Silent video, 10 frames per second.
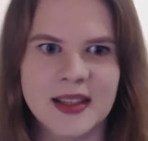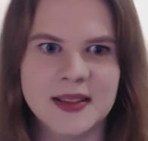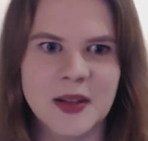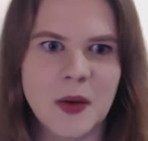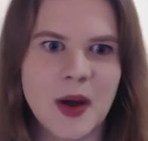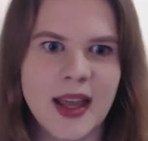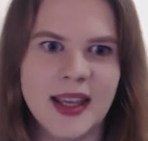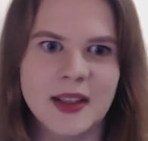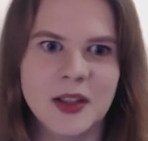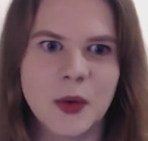So
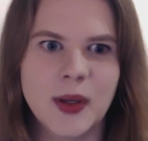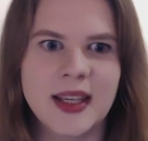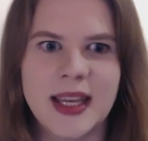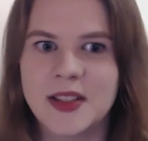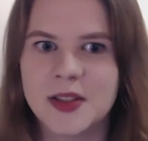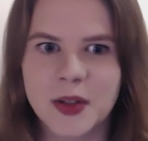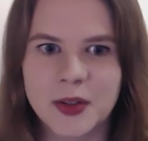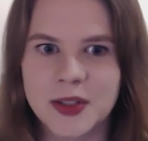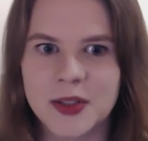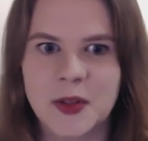a quick intro
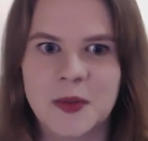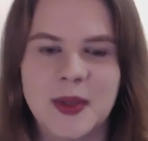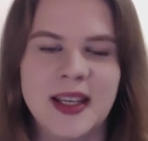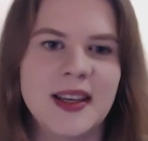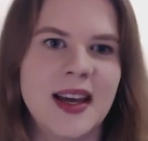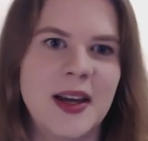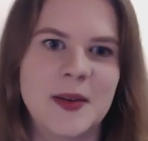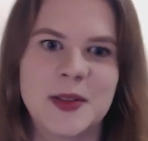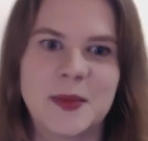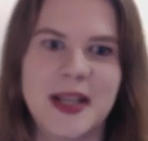just on me. Uh,
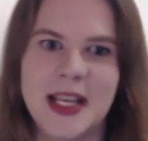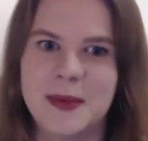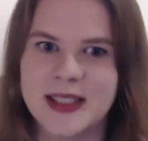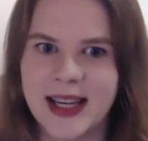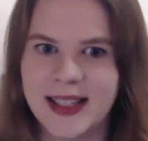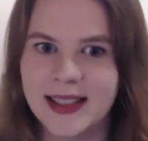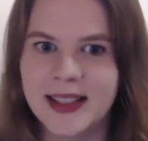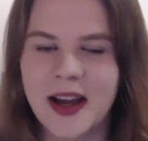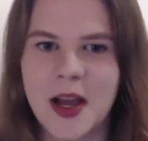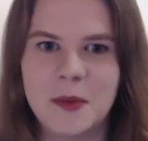so my name is Kadi.
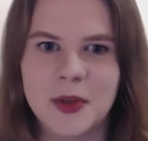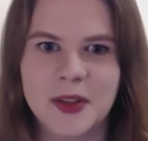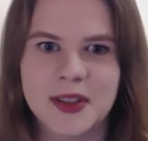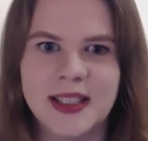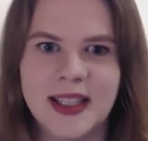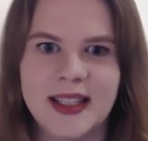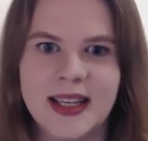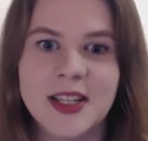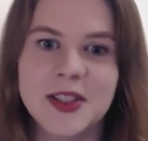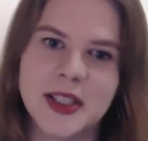I'm currently an
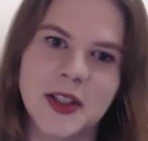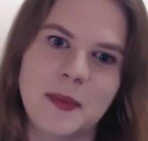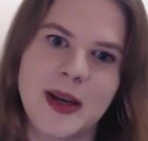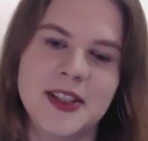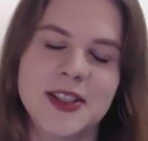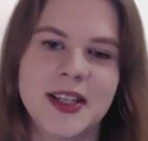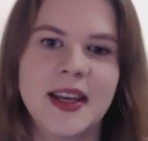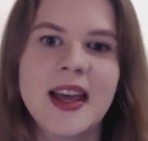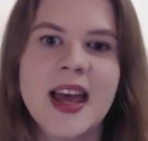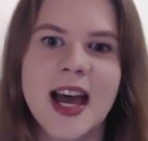engineering manager
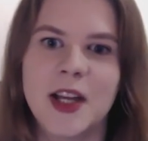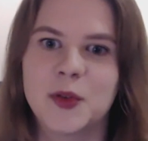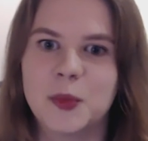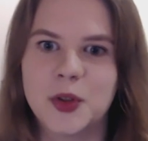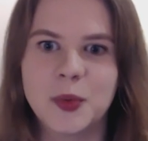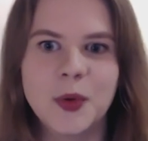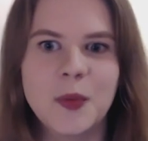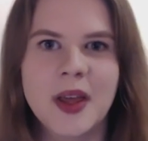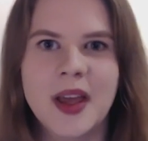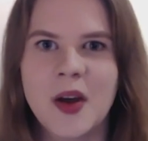at Formidable,
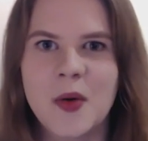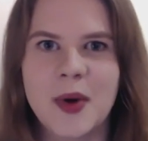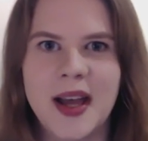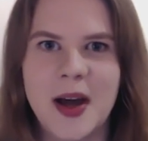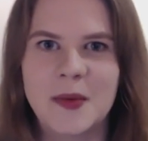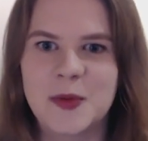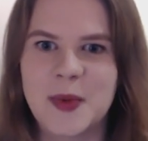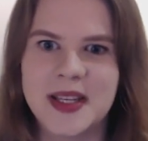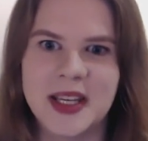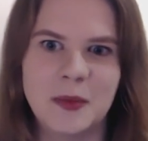where I'm
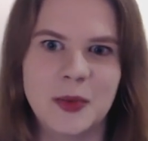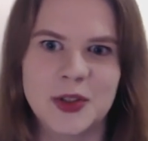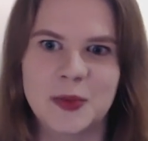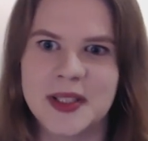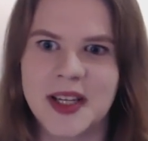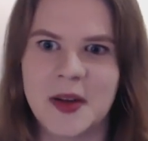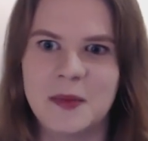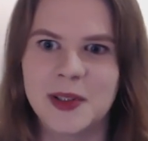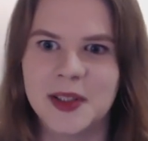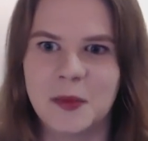spending most of my time
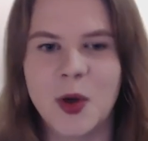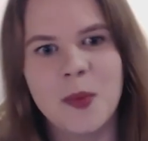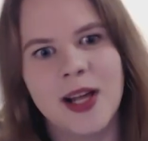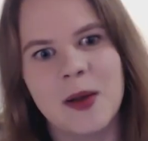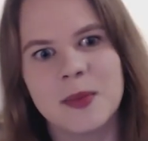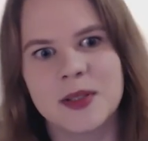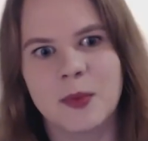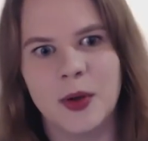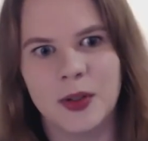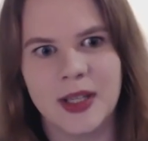building mobile apps,
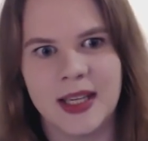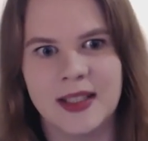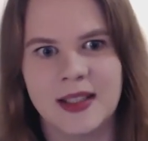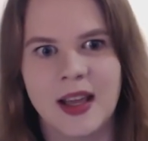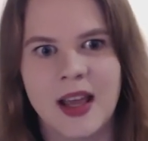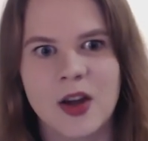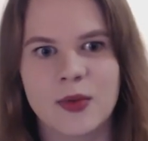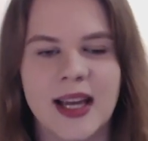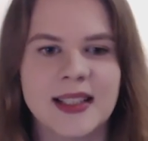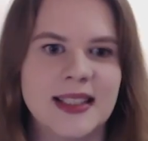both in
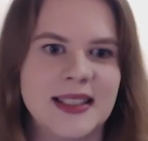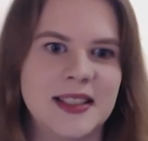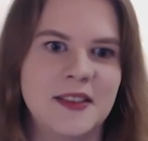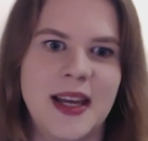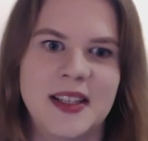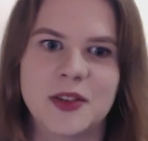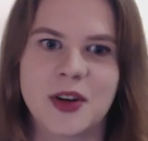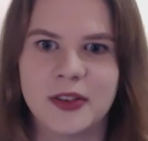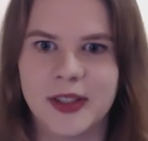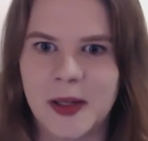React Native and
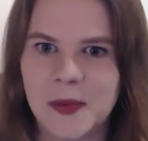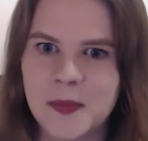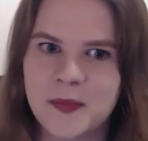GraphQL.